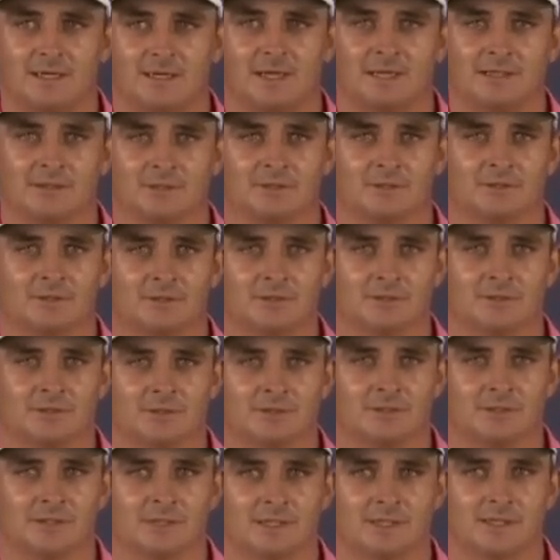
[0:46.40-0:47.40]
I just
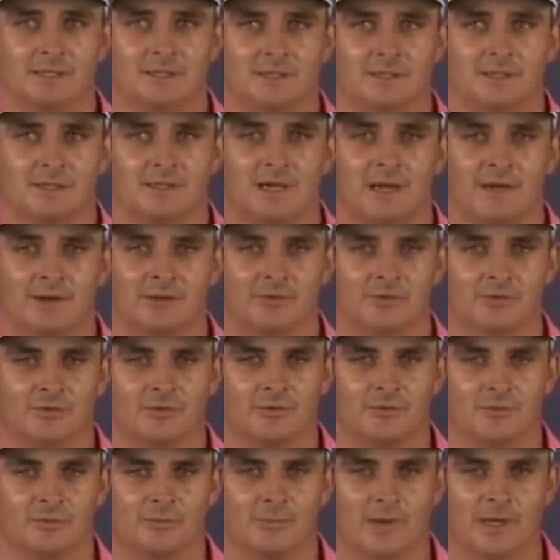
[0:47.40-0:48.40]
had a
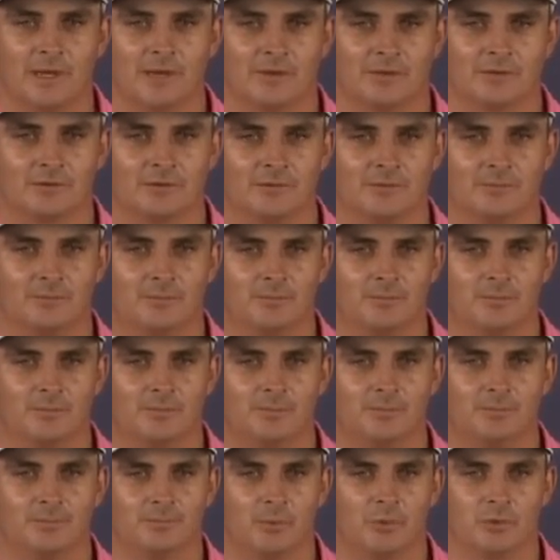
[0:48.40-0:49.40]
better
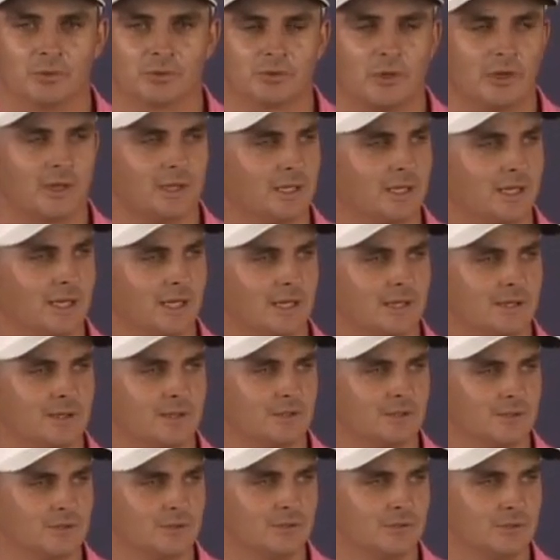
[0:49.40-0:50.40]
ball striking day
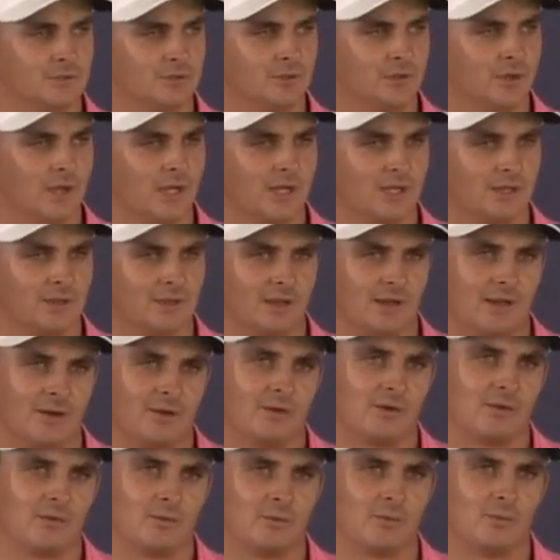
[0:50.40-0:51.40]
today than
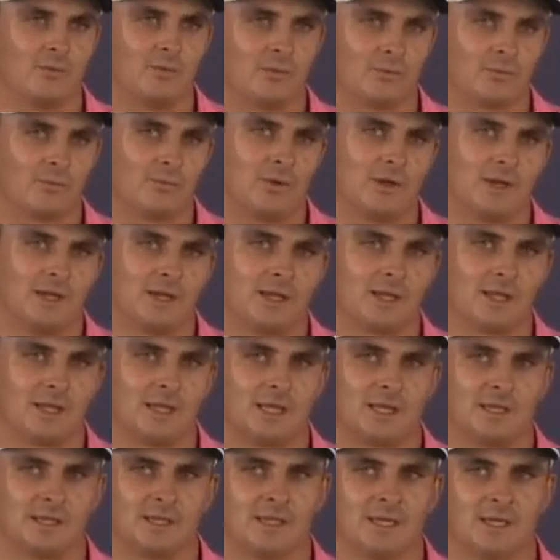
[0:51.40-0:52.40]
I, what I
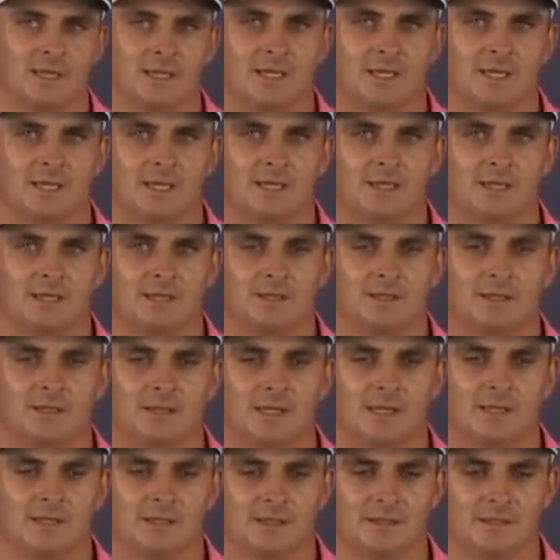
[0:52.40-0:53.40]
had
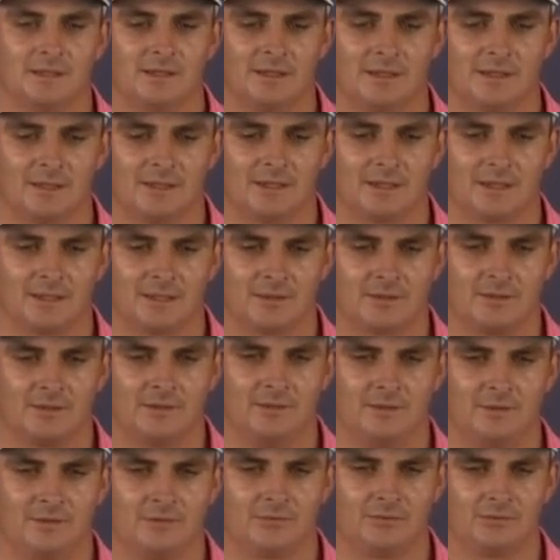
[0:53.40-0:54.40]
ye- uh,
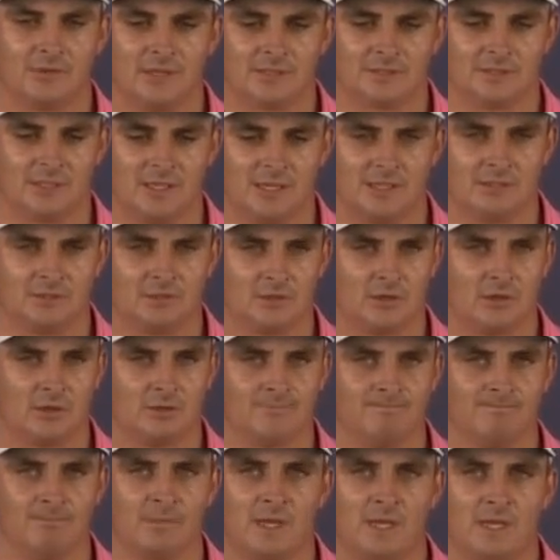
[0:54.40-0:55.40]
yesterday.
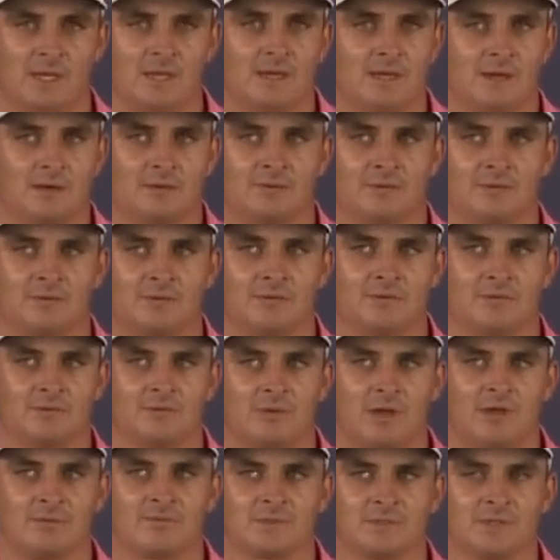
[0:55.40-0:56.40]
So I
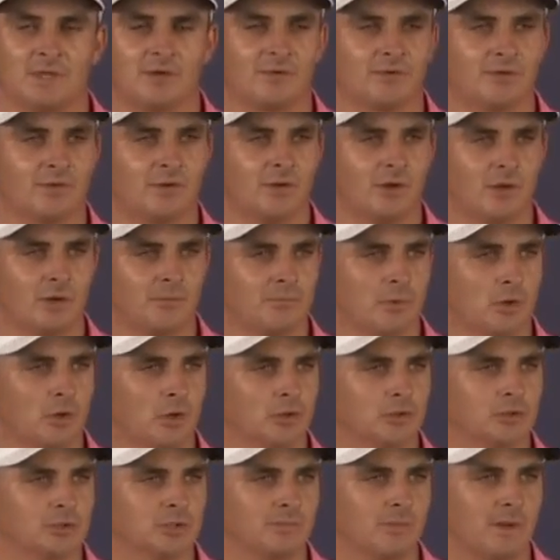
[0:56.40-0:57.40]
gave myself a lot more
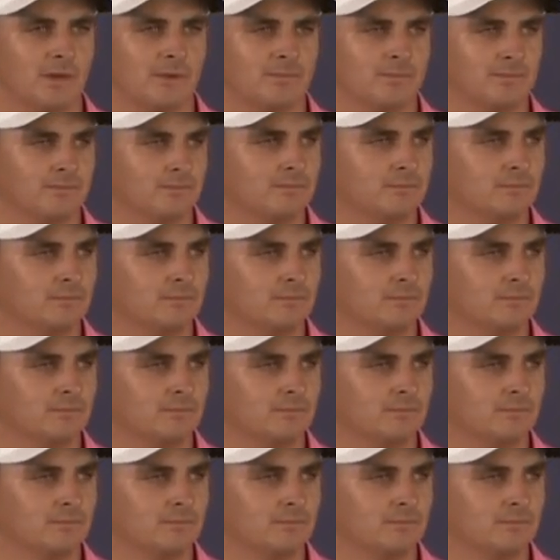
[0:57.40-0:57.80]
looks, and my